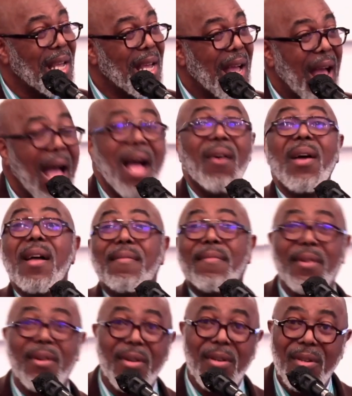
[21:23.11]

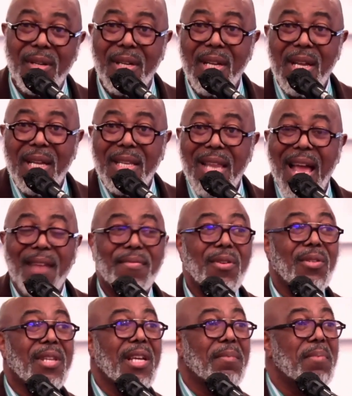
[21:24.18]
However, now if you
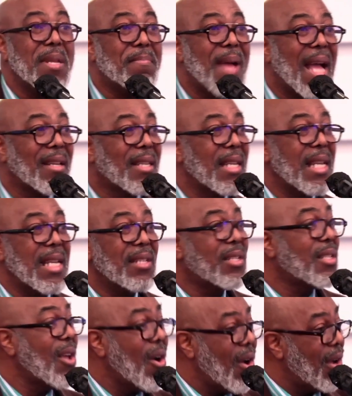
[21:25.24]
took me back to East
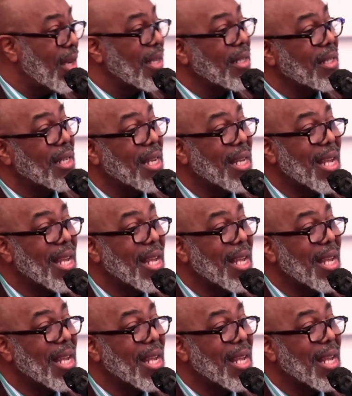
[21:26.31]
Orange,